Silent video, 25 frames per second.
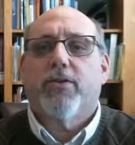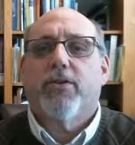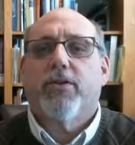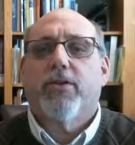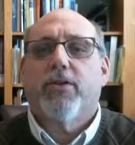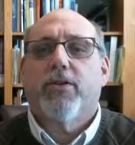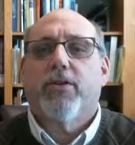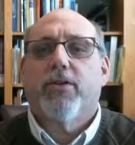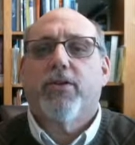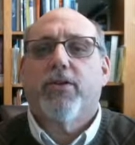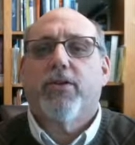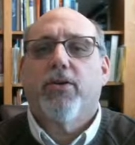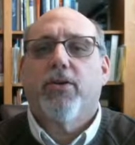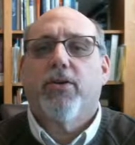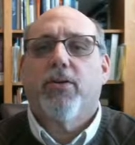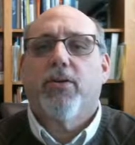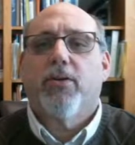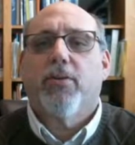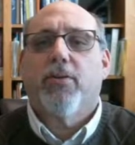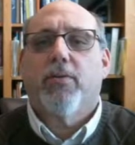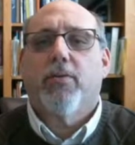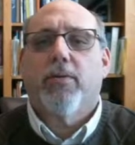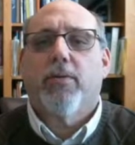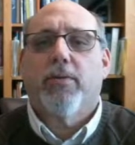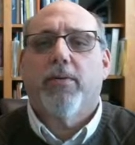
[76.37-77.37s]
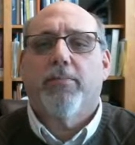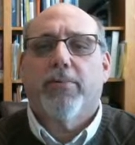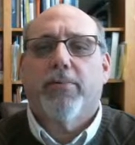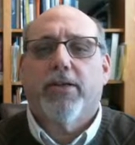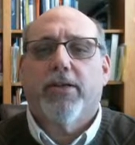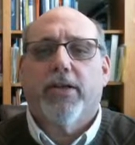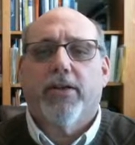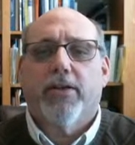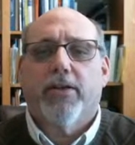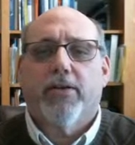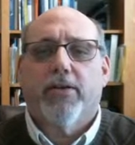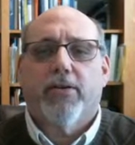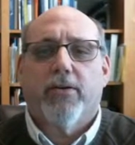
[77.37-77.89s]
2, in
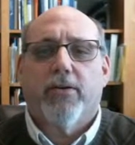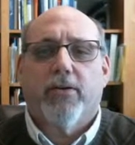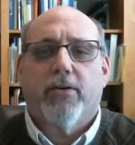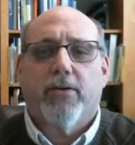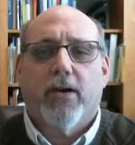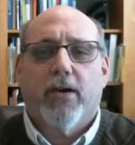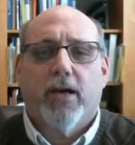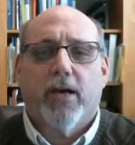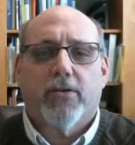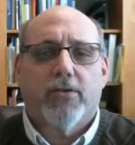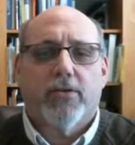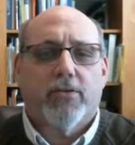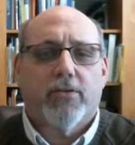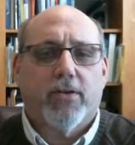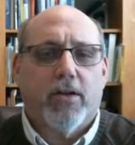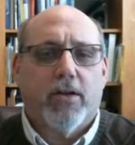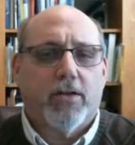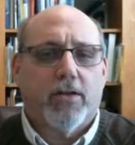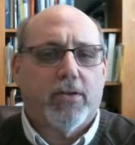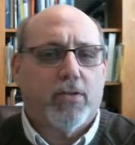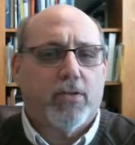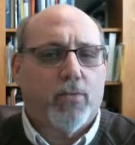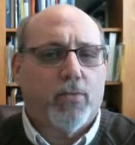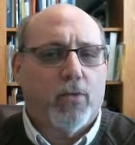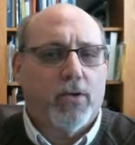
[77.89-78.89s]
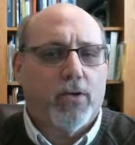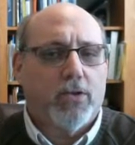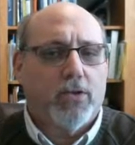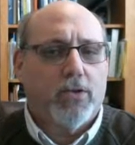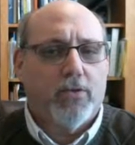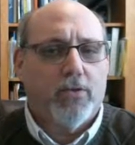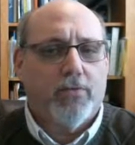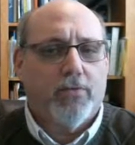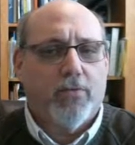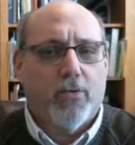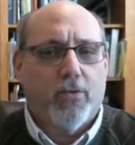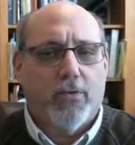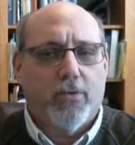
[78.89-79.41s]
particular exercises 1, 2,
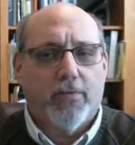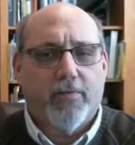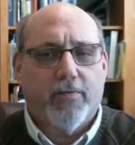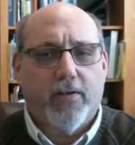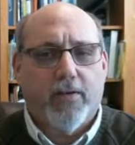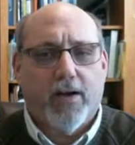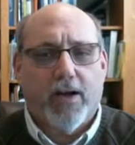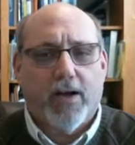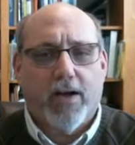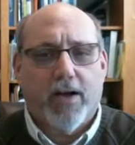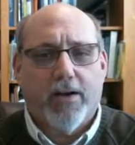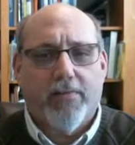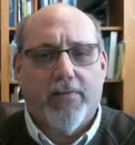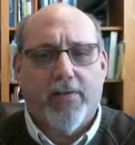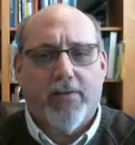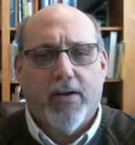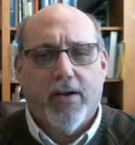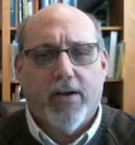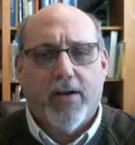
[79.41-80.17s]
4, and 5.